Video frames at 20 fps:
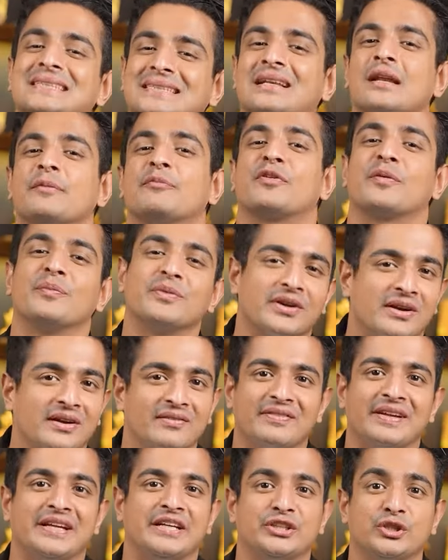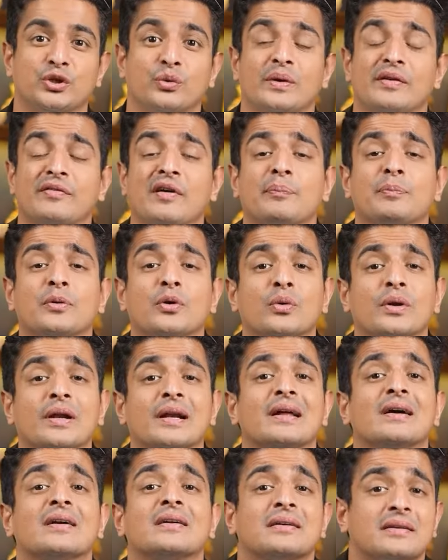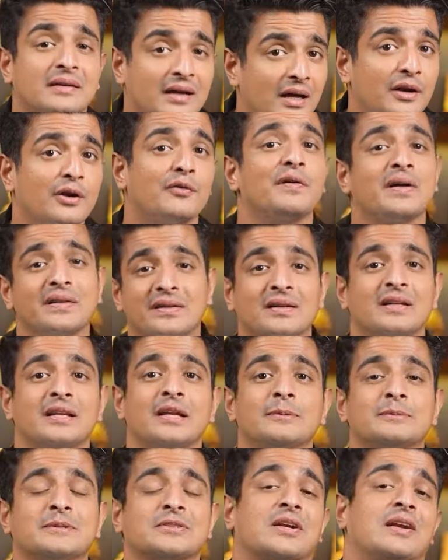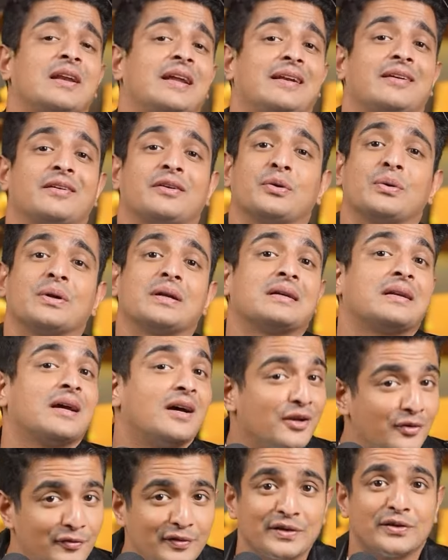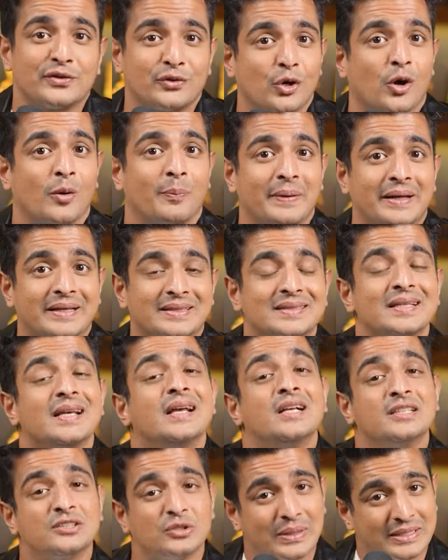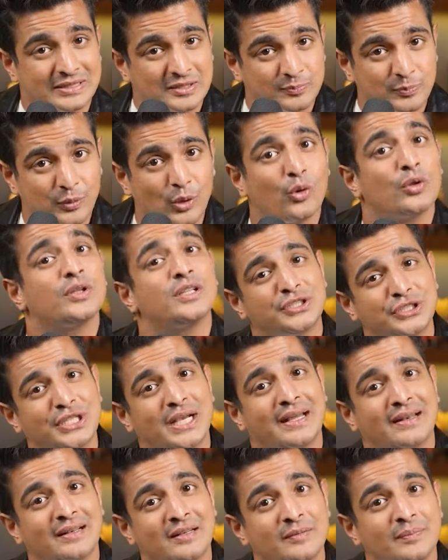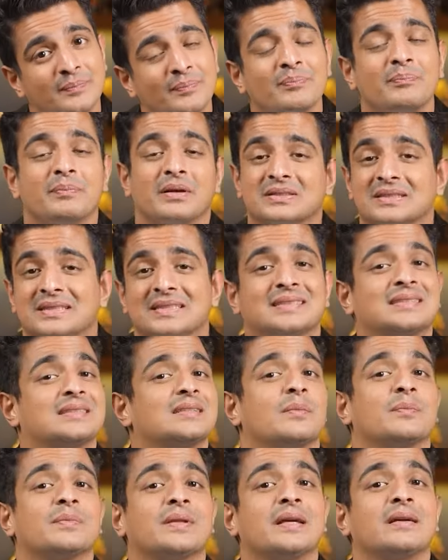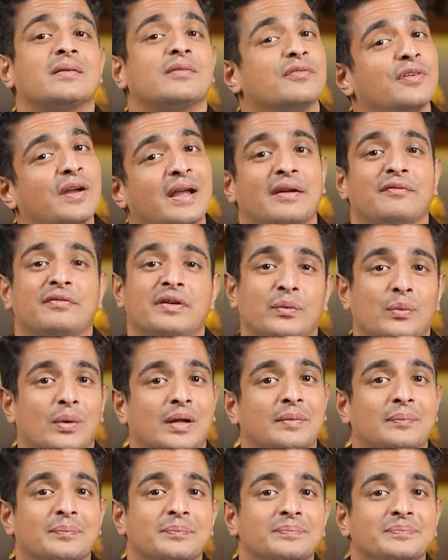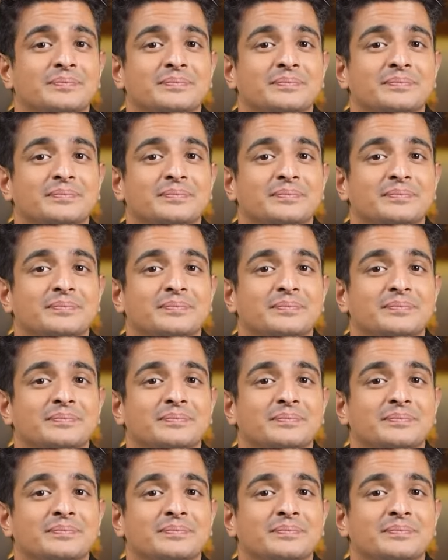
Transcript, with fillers: this clip from the Ranveer Show, we've uploaded a ton of other clips related to a ton of other topics. So explore the channel because there's something for everyone.